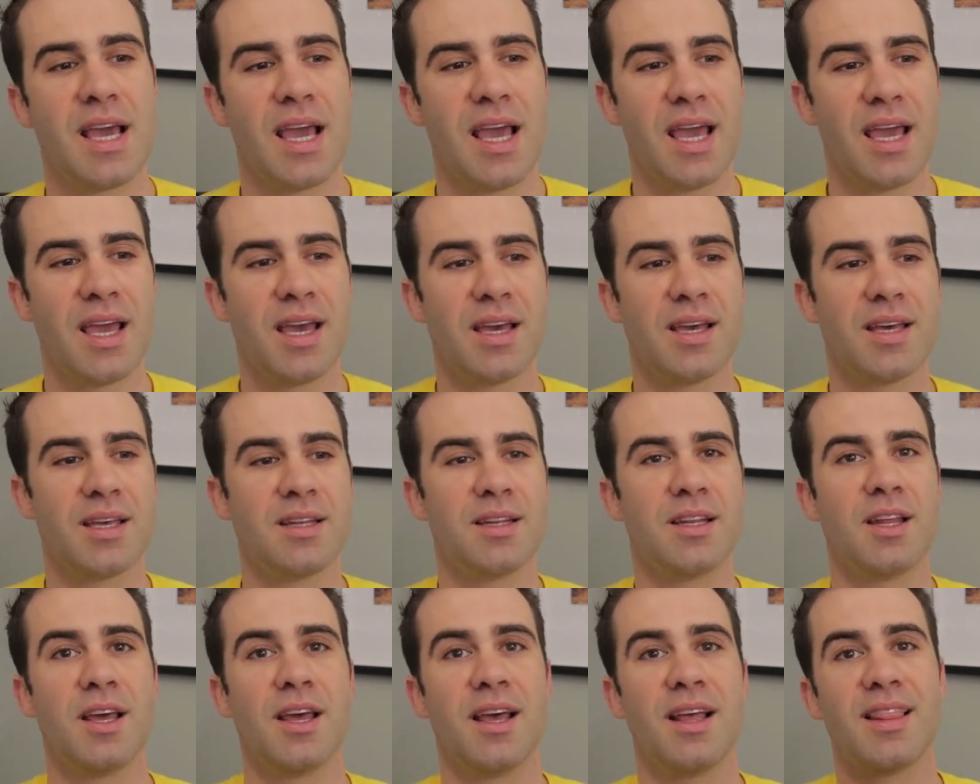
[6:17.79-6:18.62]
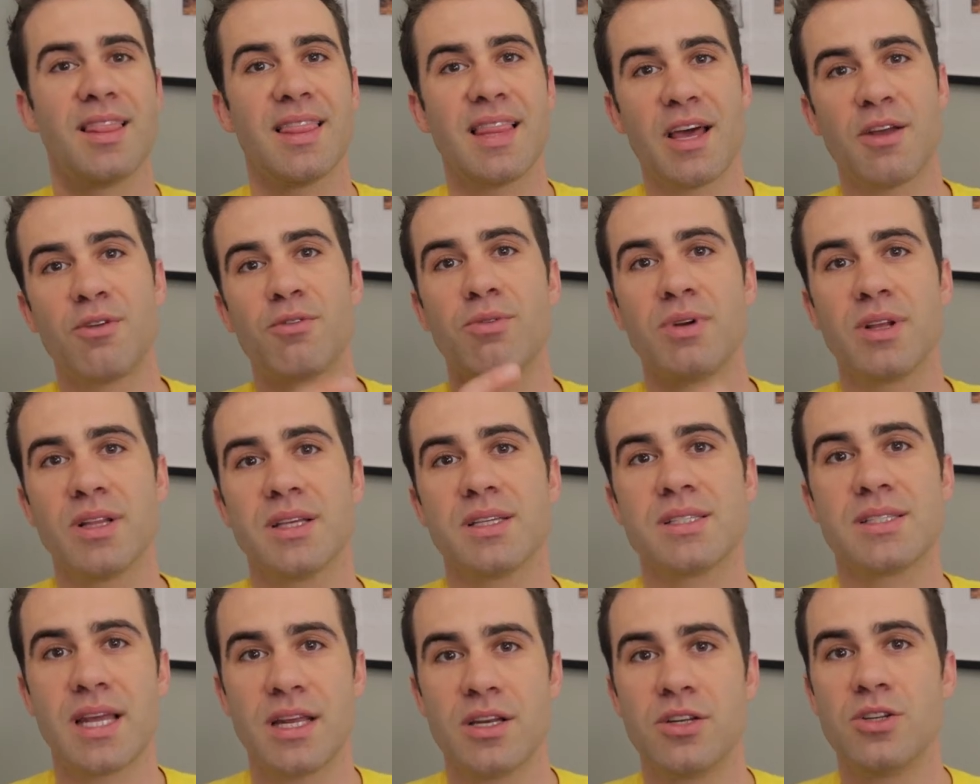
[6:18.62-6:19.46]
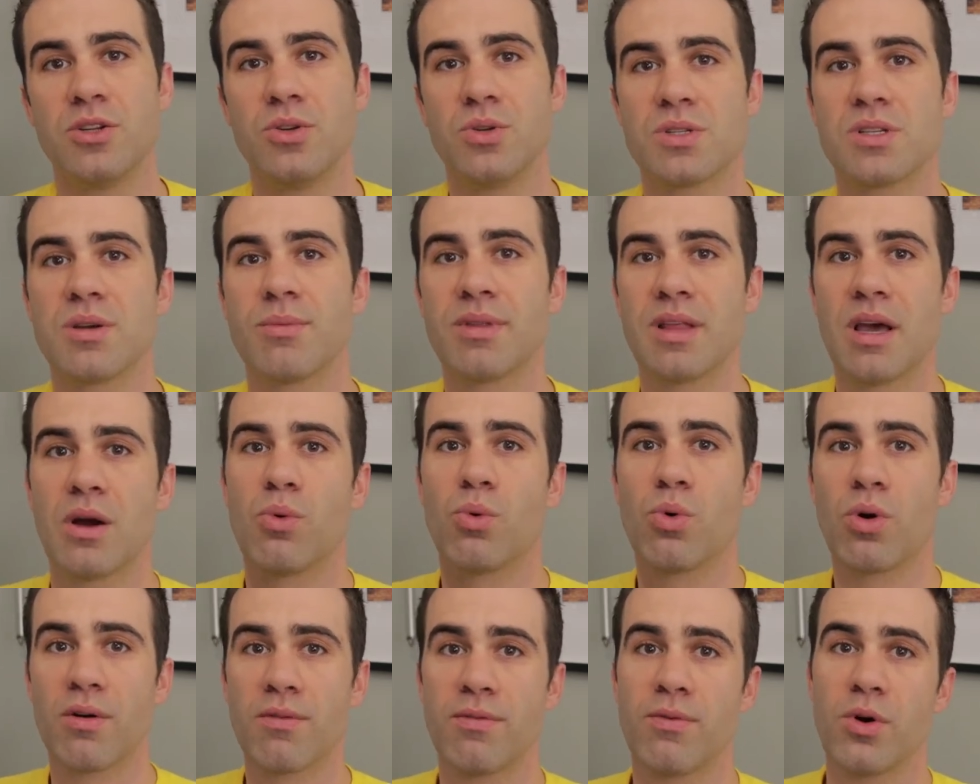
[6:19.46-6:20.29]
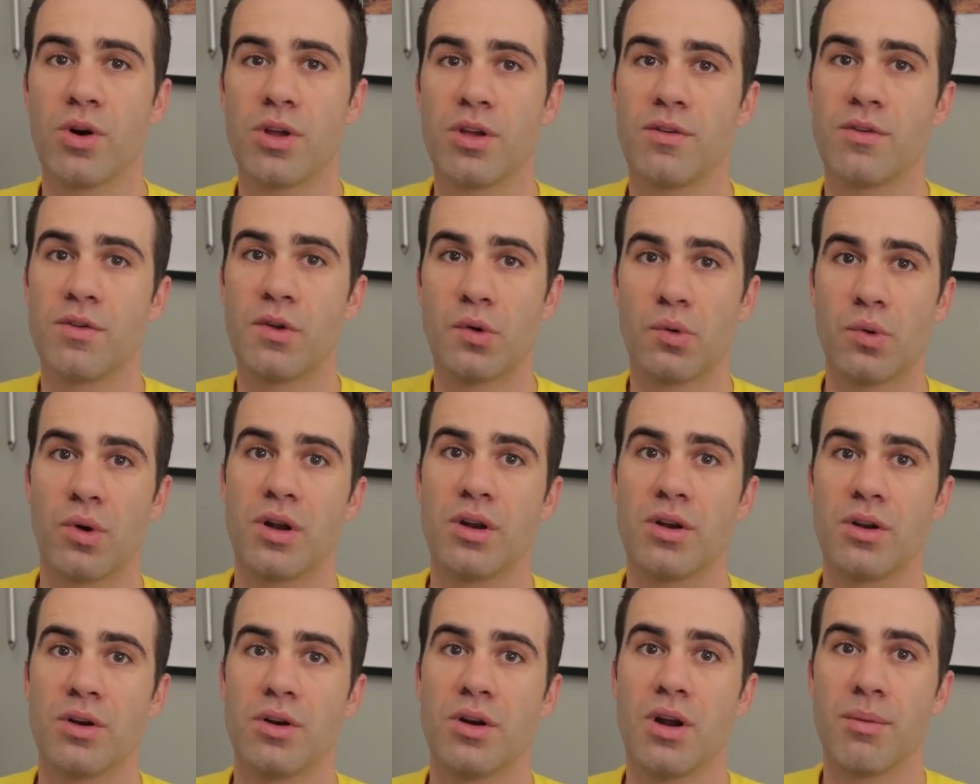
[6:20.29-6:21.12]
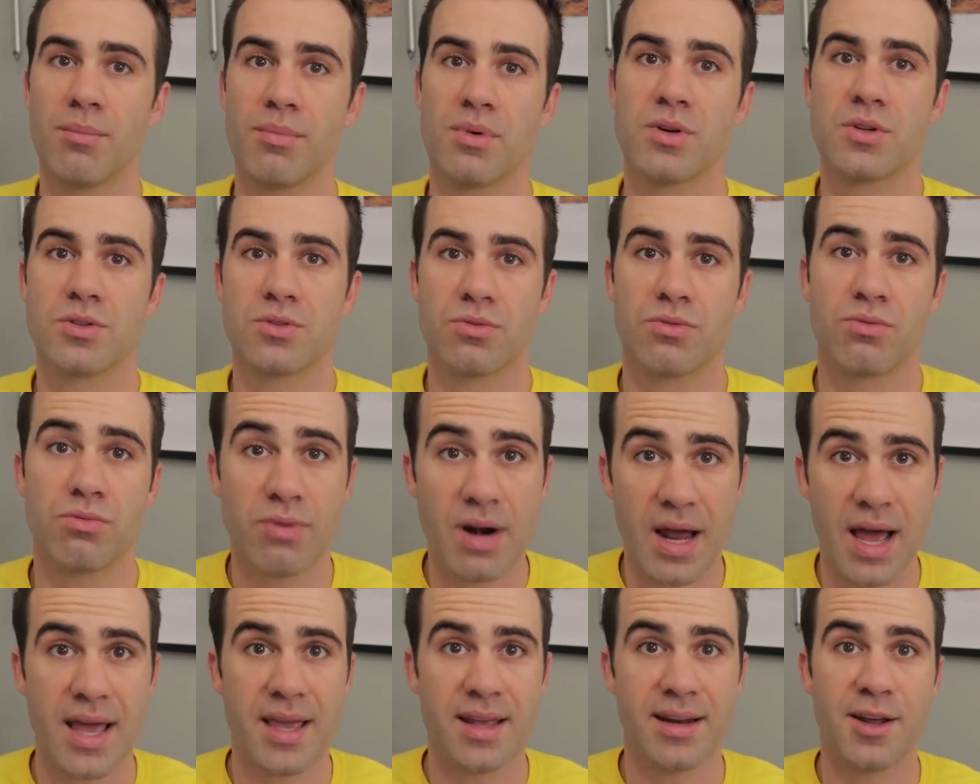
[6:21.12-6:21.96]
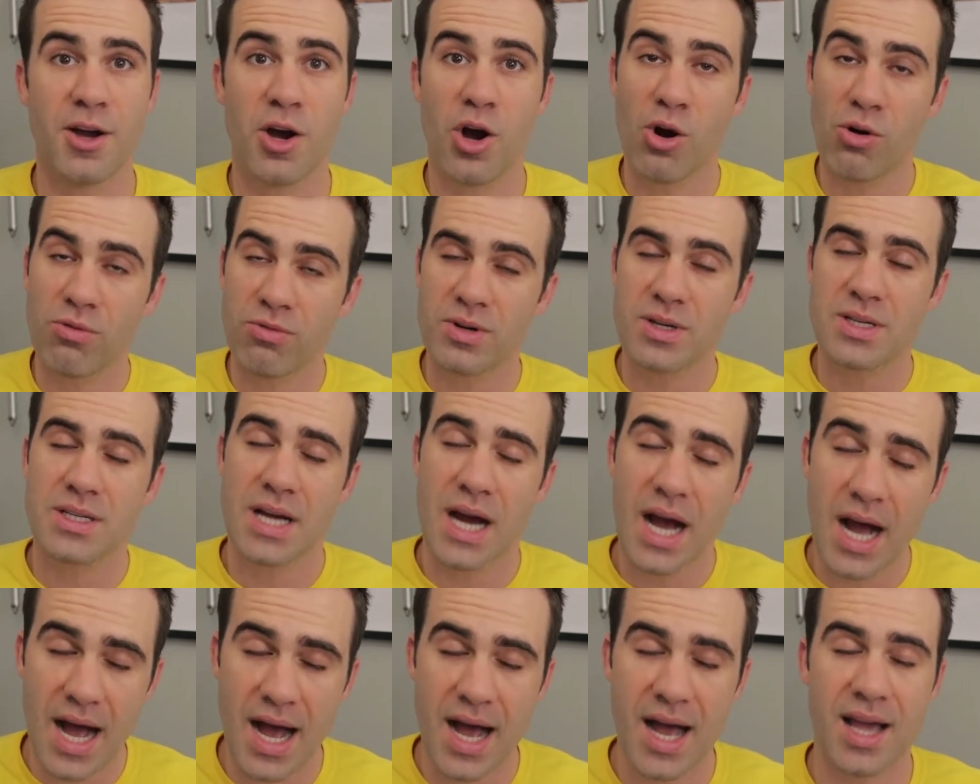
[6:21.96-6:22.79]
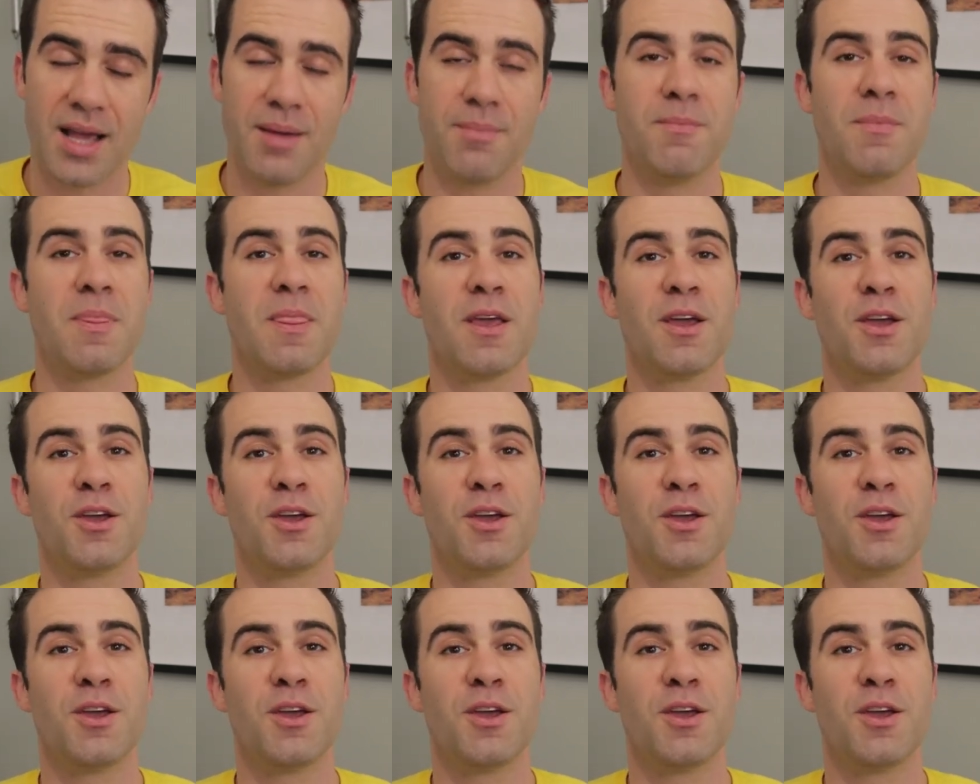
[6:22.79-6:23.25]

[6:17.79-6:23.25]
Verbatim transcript: and let real estate do some of that work for you if you run your numbers right over time